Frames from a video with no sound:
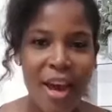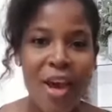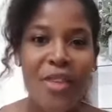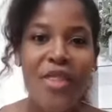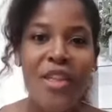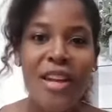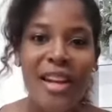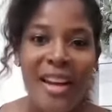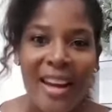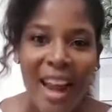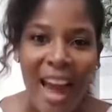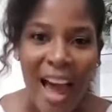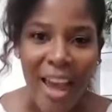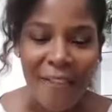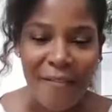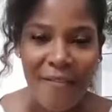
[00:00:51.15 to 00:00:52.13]
the
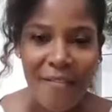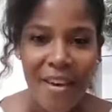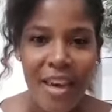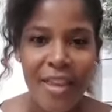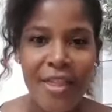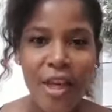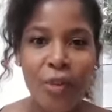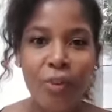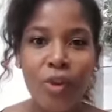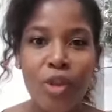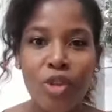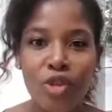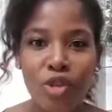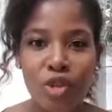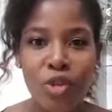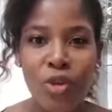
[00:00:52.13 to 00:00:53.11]
life that we
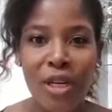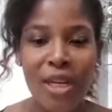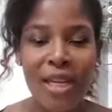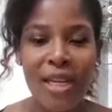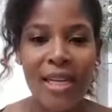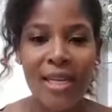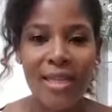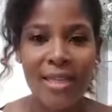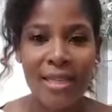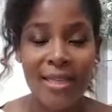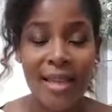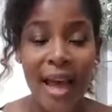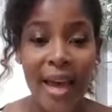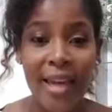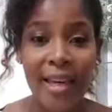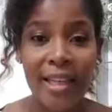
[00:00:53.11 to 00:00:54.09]
truly
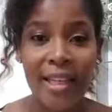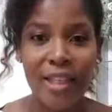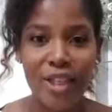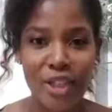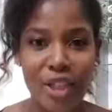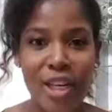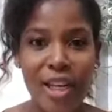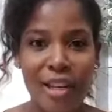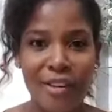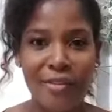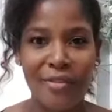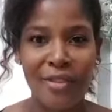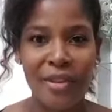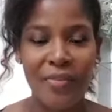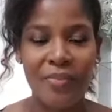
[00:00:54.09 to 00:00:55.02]
desire to live.